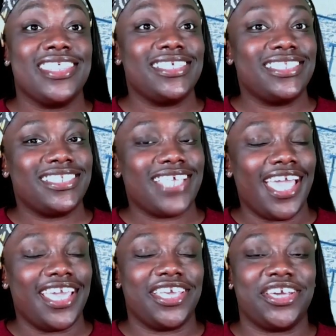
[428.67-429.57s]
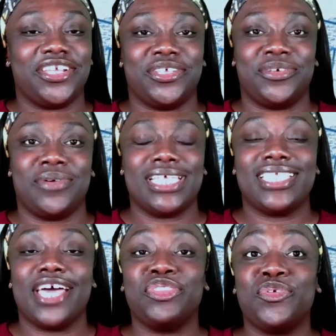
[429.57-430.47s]
The second clue
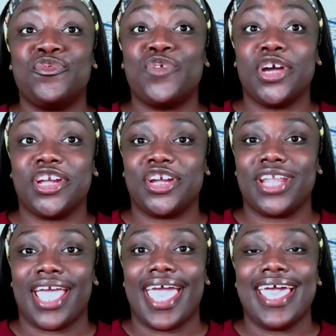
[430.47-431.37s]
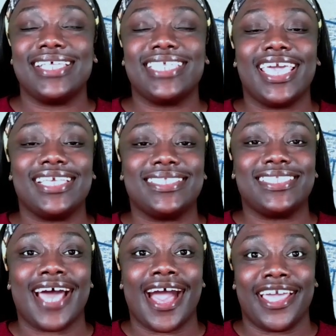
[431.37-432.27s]
is that the word has a
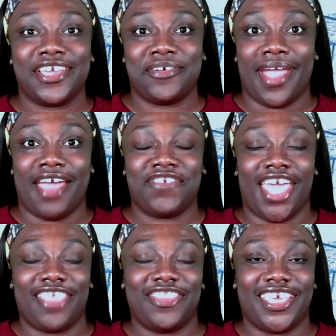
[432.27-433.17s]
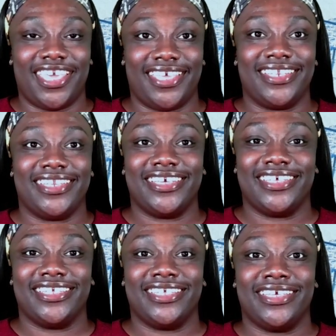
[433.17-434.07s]
digraph at the end.
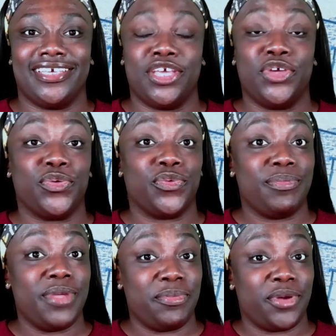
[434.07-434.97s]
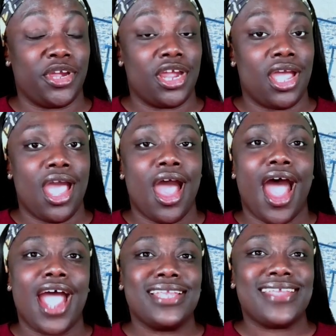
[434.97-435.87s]
Remember,
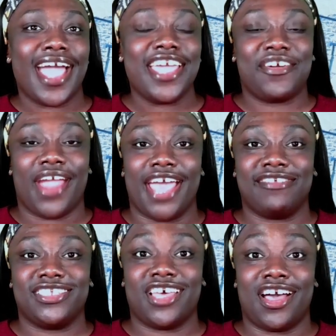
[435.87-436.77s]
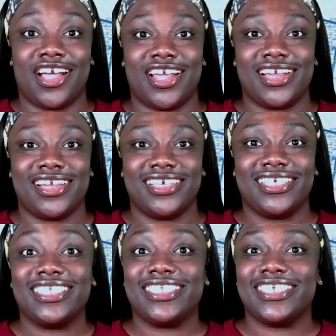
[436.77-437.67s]
our digraphs are
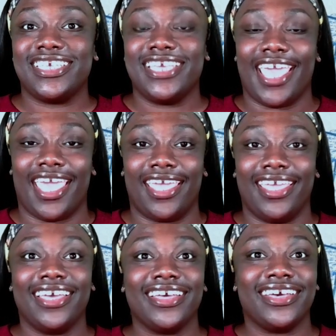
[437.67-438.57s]
CK,